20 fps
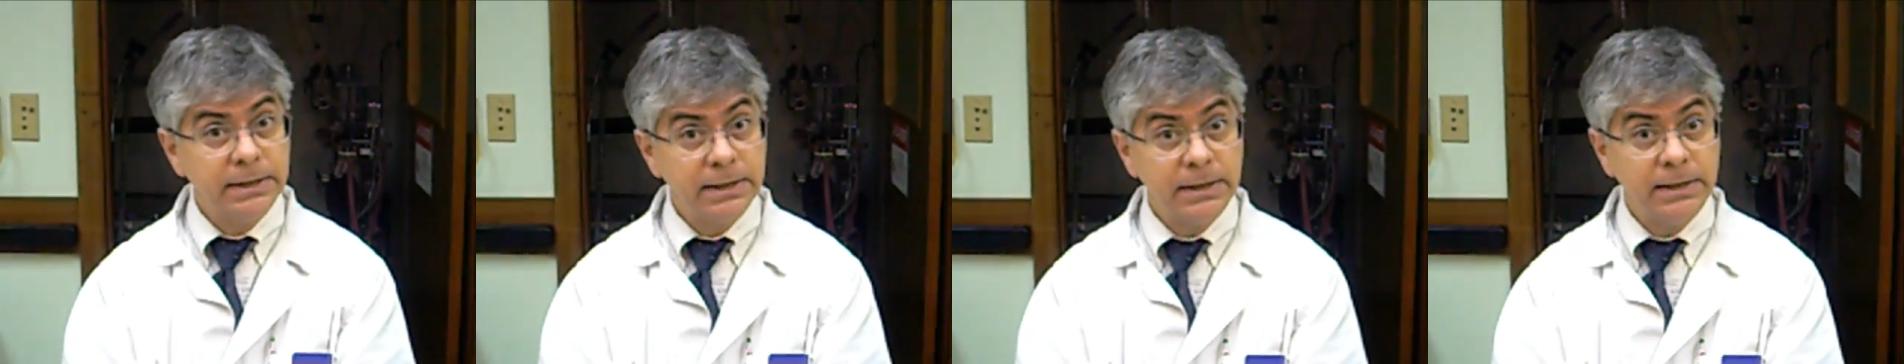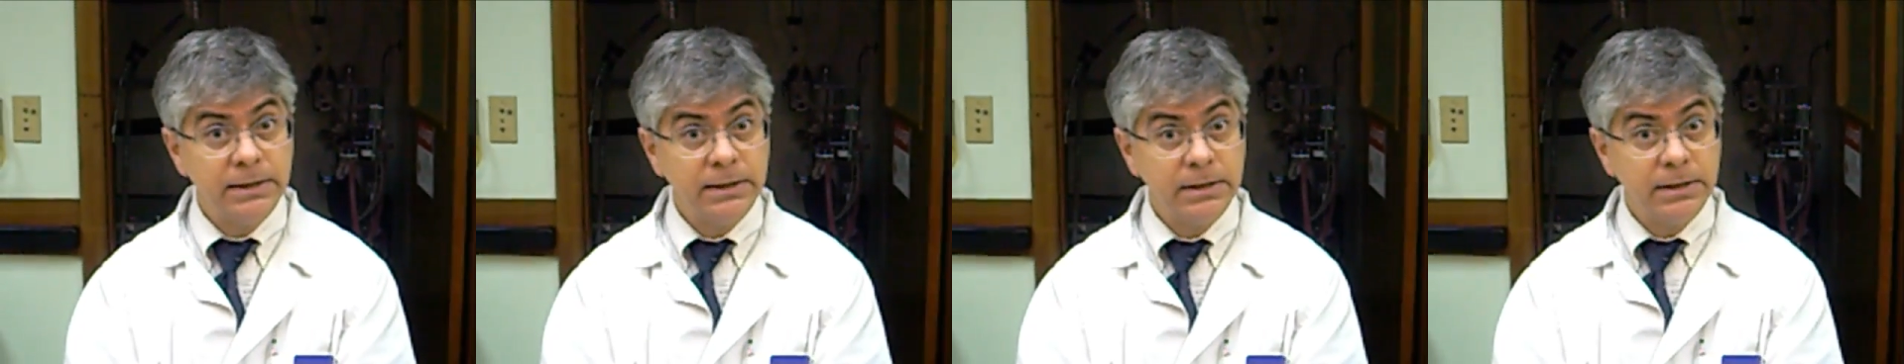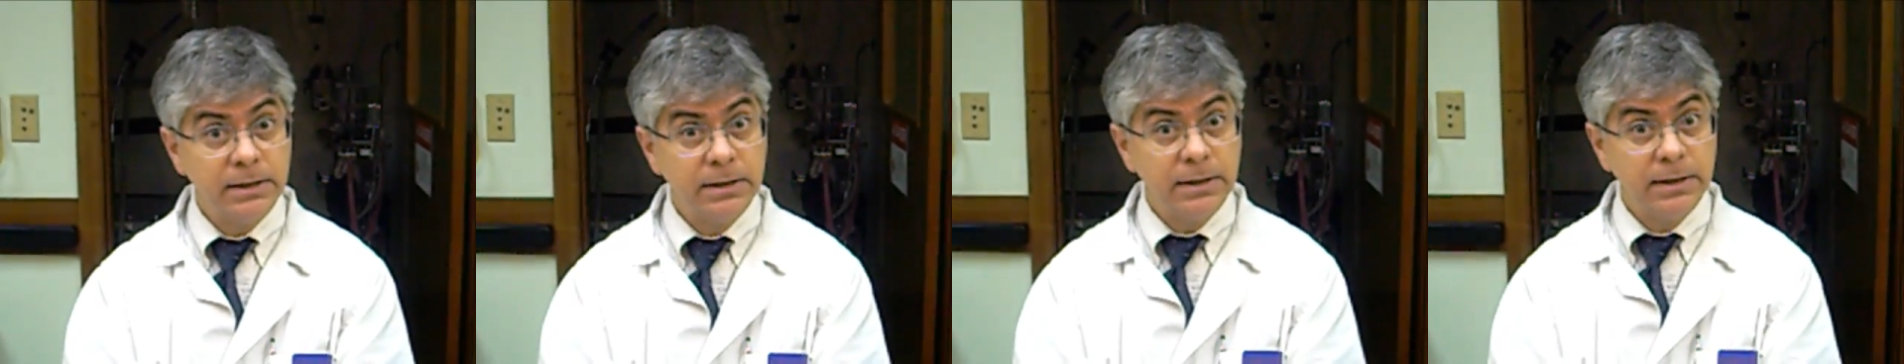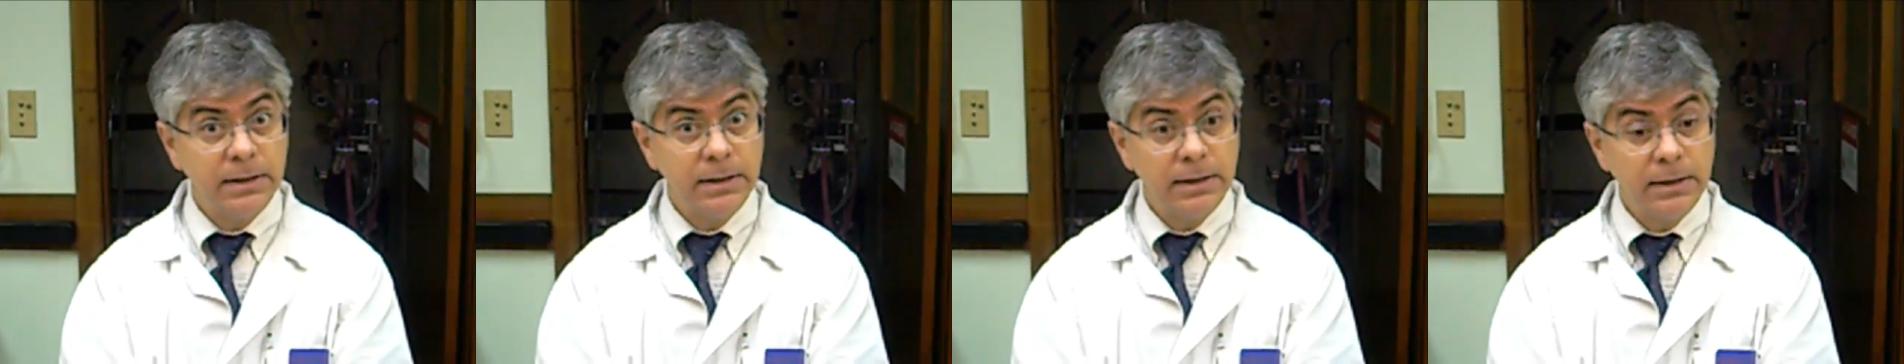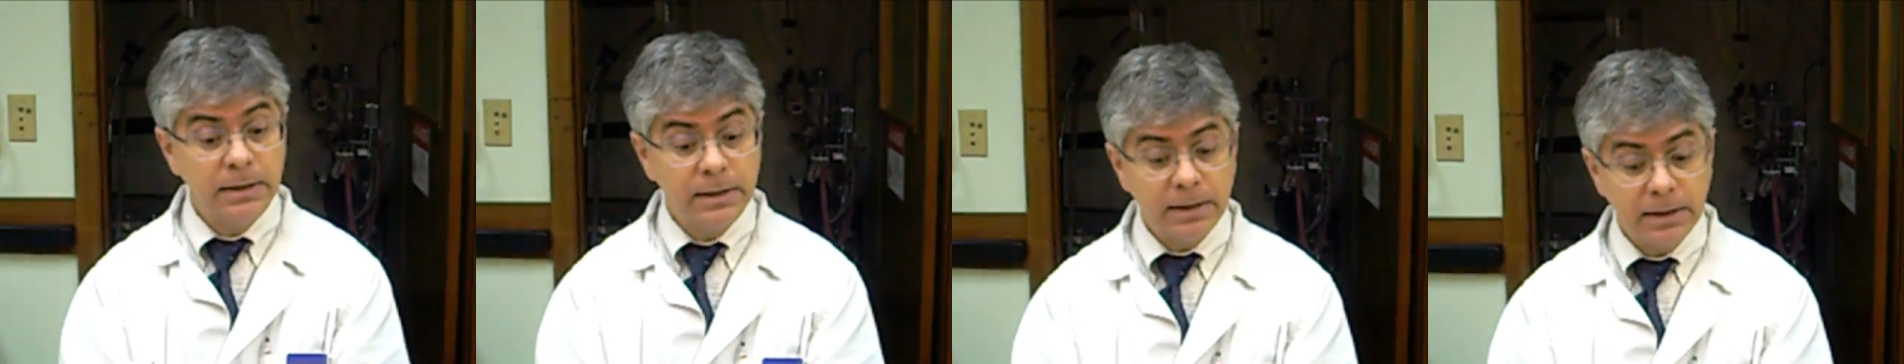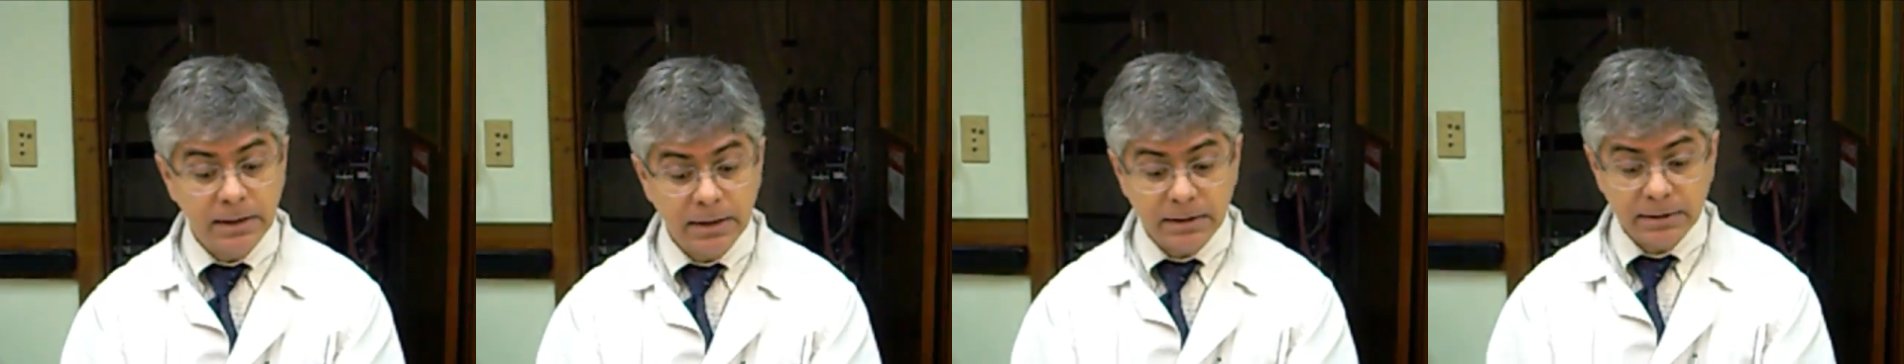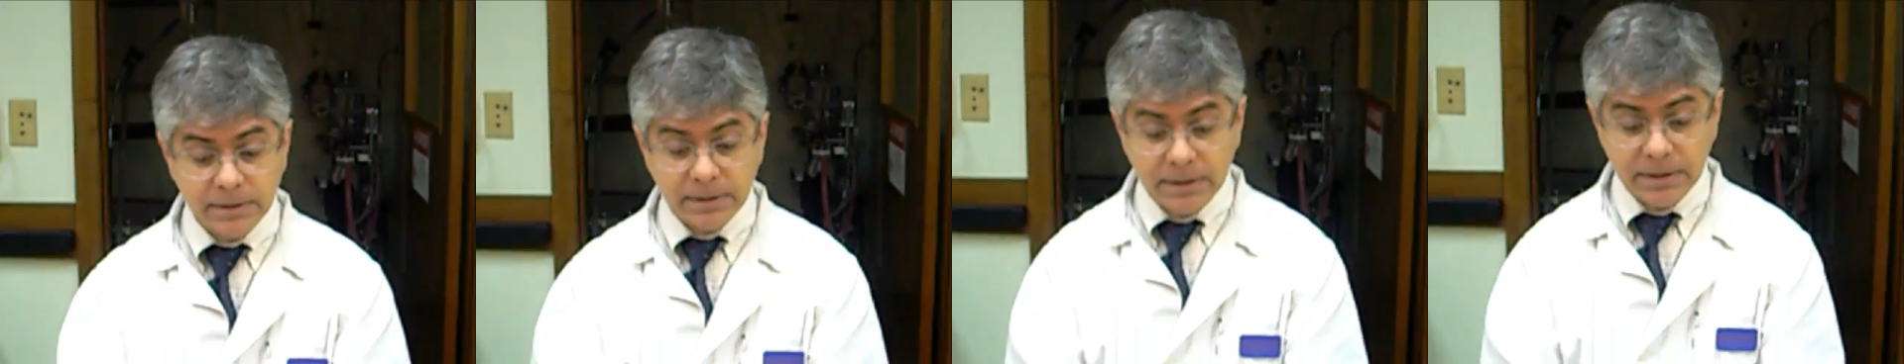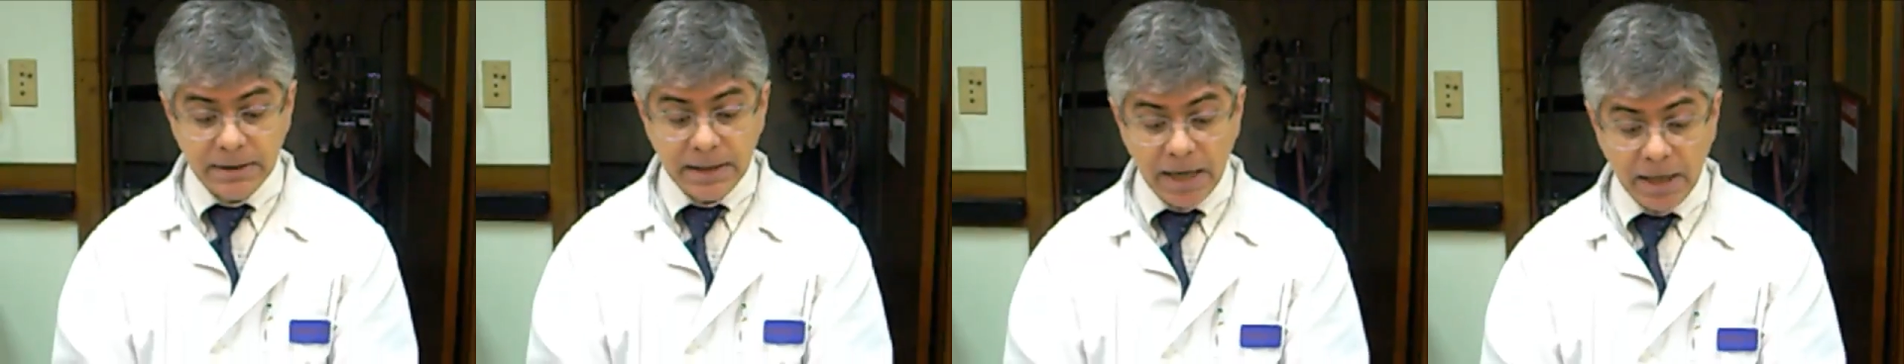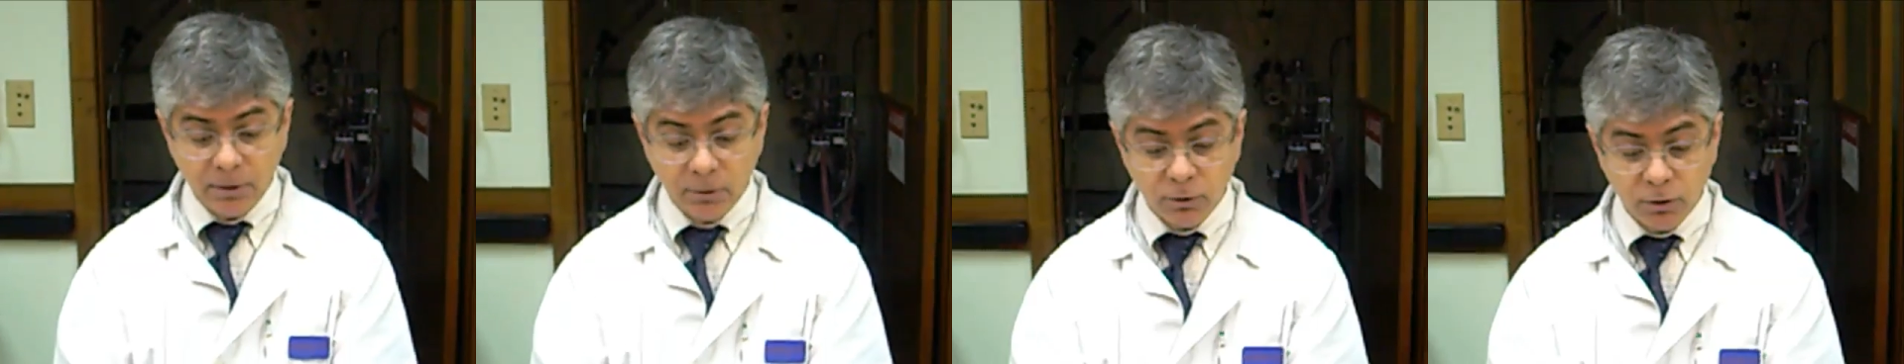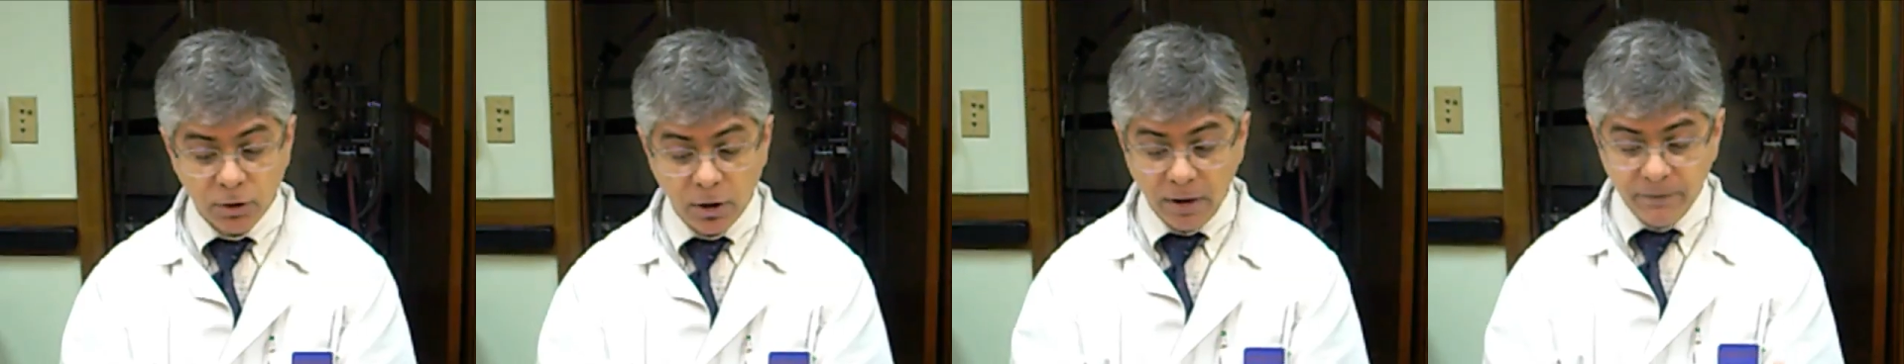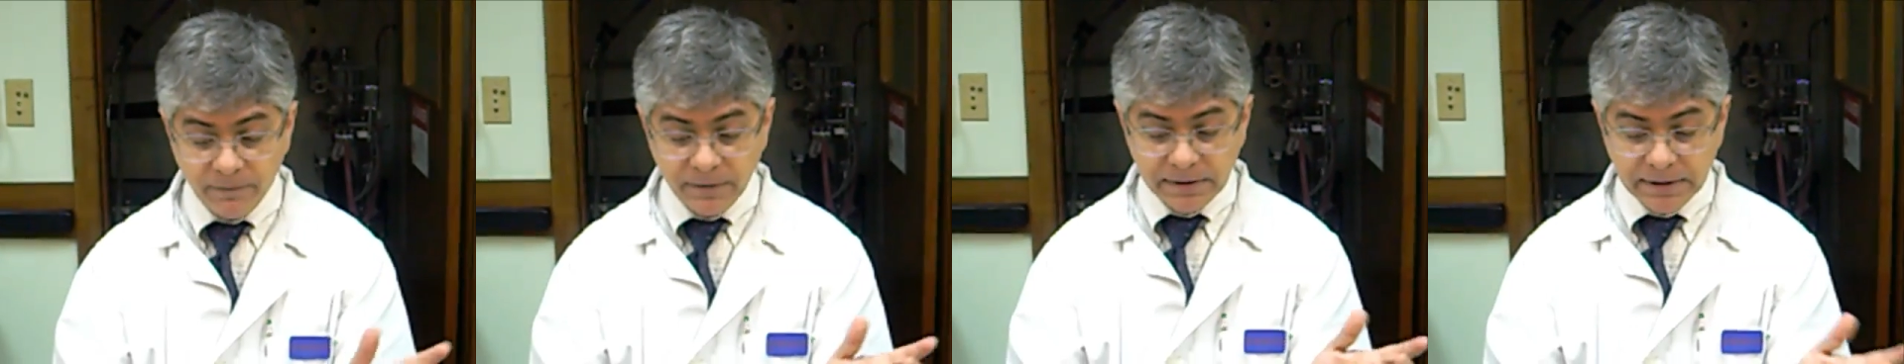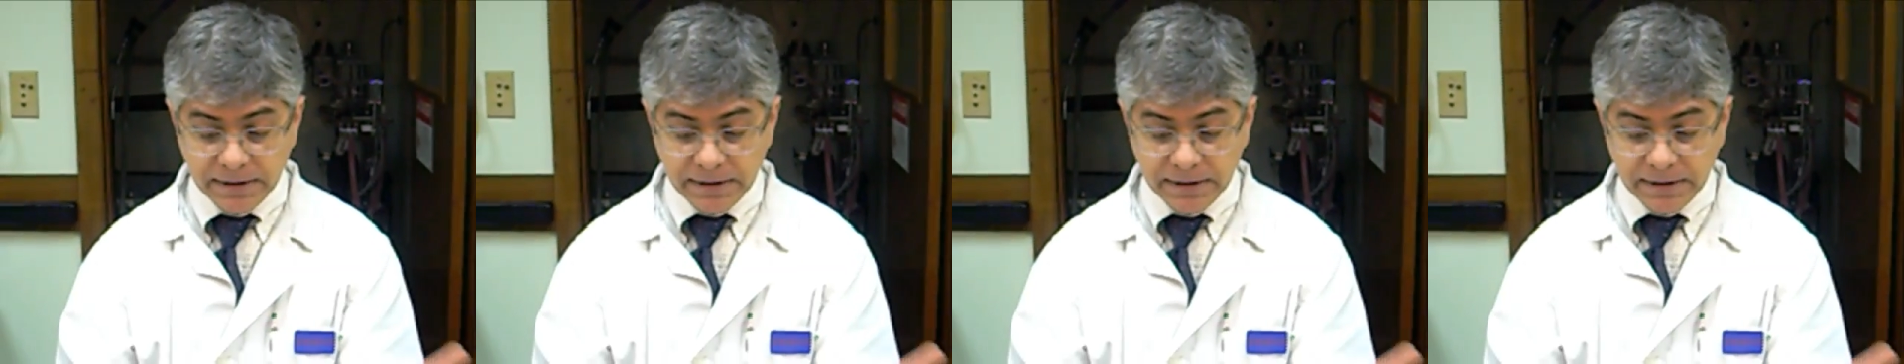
into the to the doctor's office.